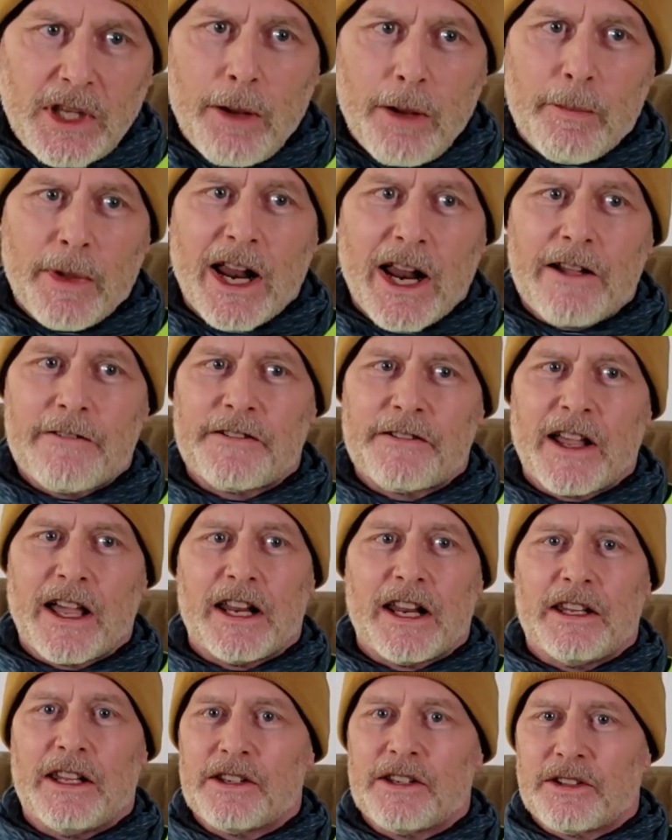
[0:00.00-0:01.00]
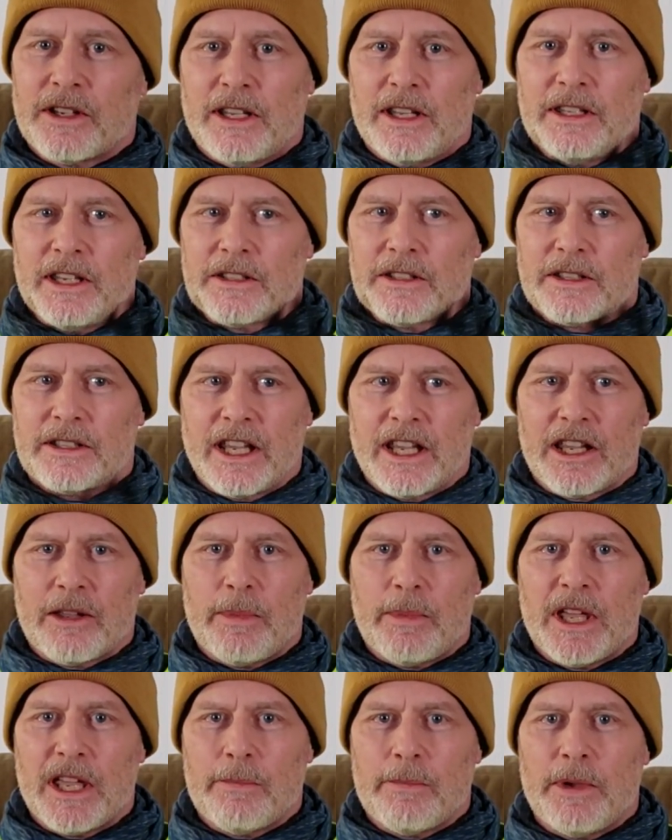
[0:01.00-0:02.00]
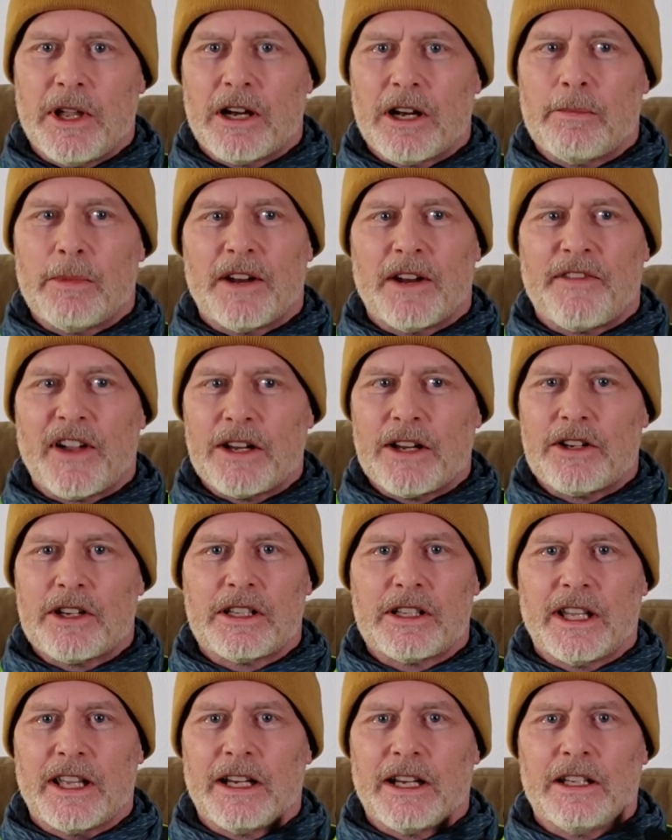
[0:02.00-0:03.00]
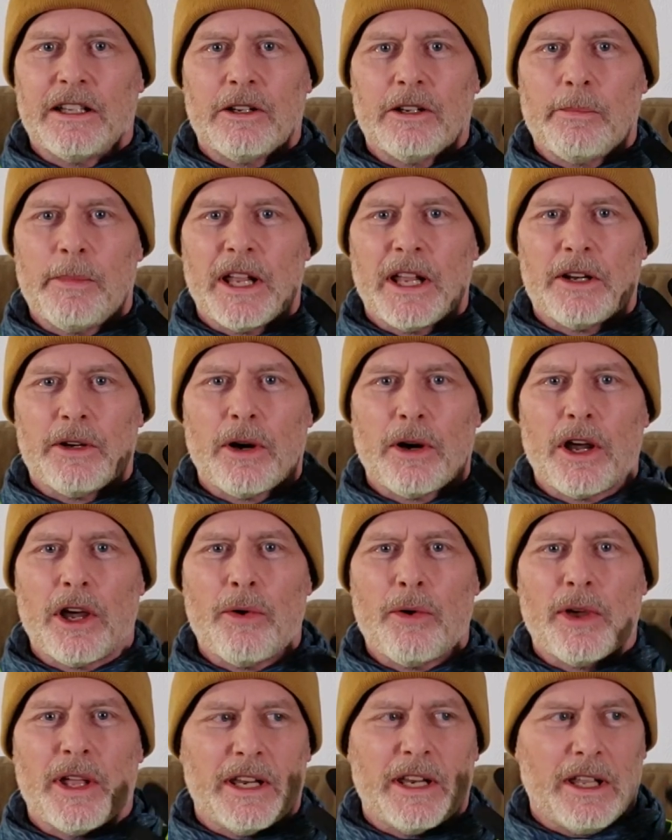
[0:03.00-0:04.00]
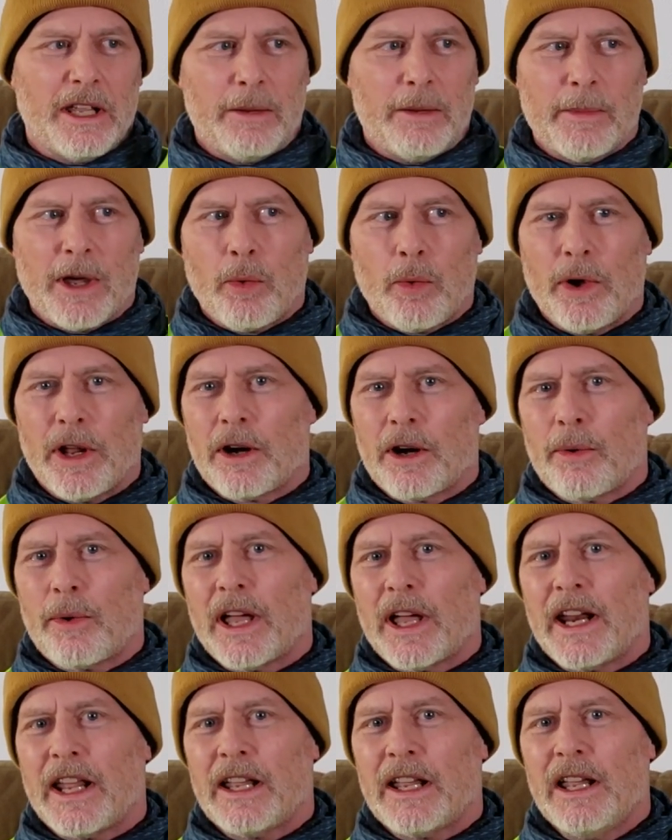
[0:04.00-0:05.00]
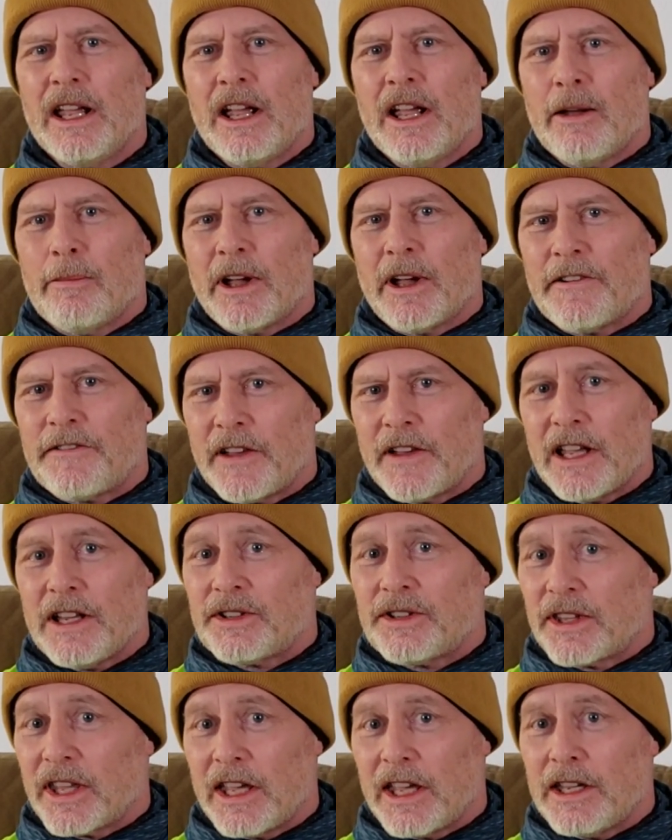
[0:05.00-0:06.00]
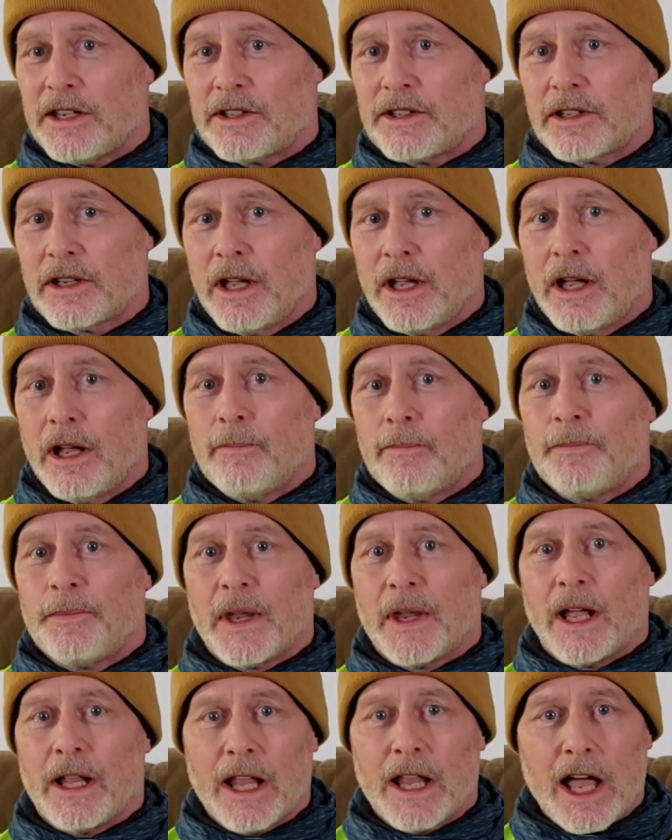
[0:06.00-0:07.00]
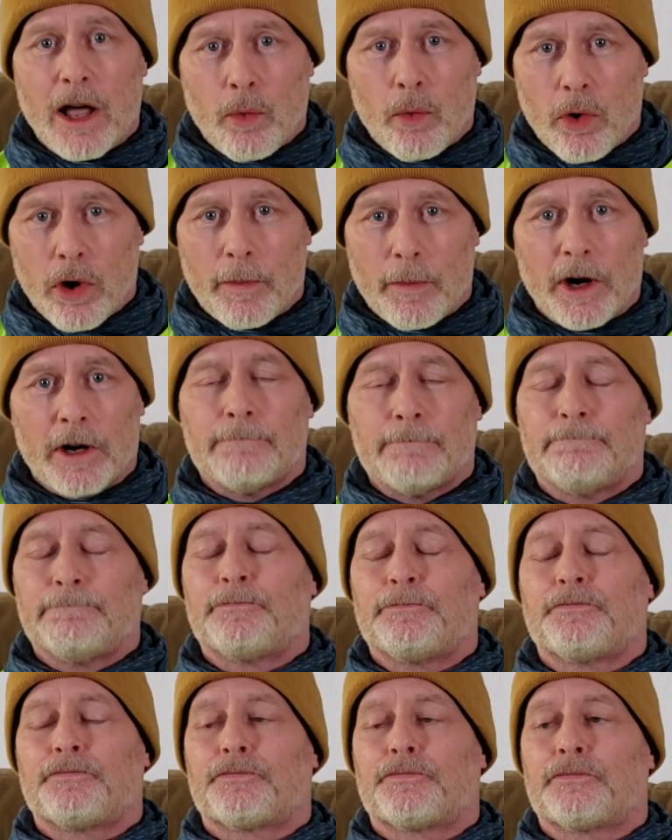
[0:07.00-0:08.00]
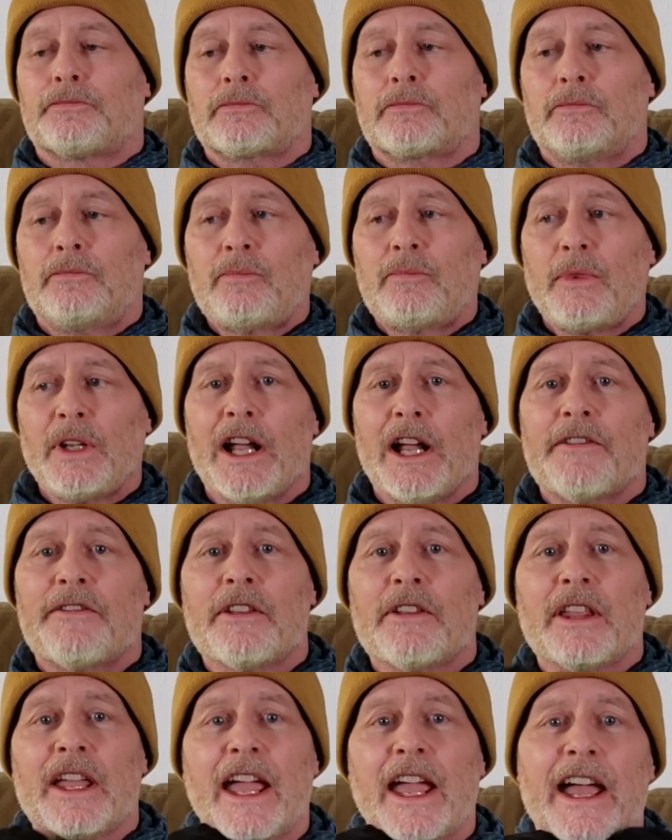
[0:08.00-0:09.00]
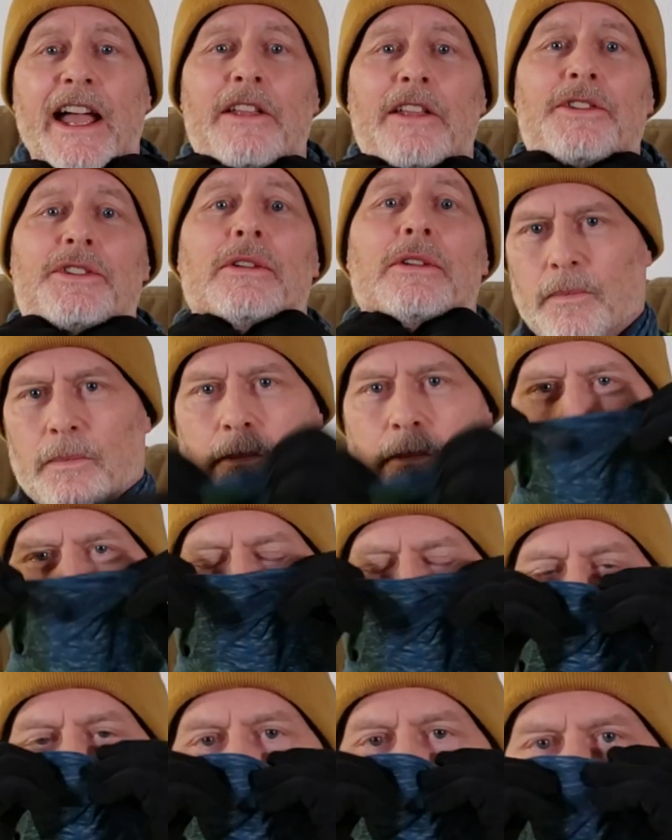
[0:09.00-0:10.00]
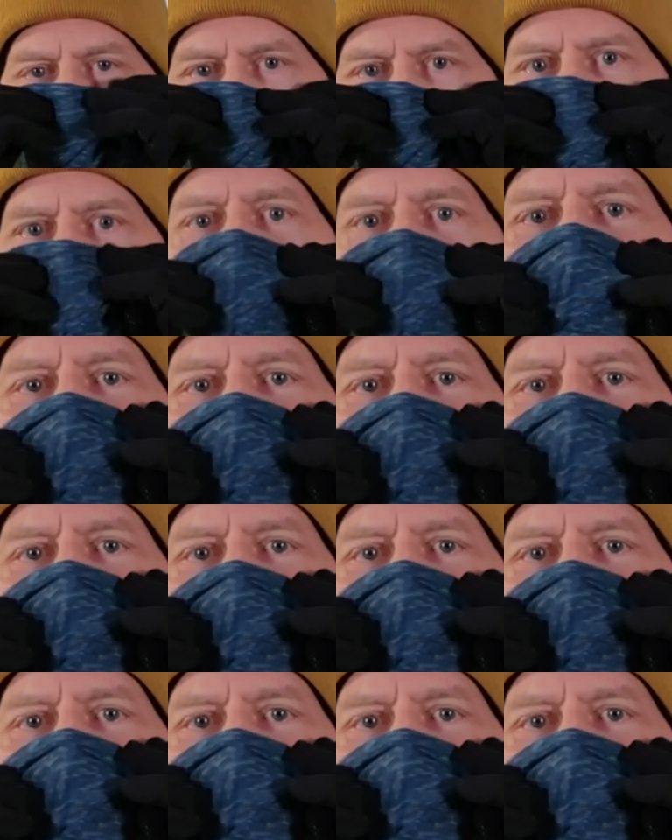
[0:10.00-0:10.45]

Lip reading: But I've found it doesn't take a big beard, but if I just let a little bit grow in my winter running, my face stays a lot warmer. Now for the gals, a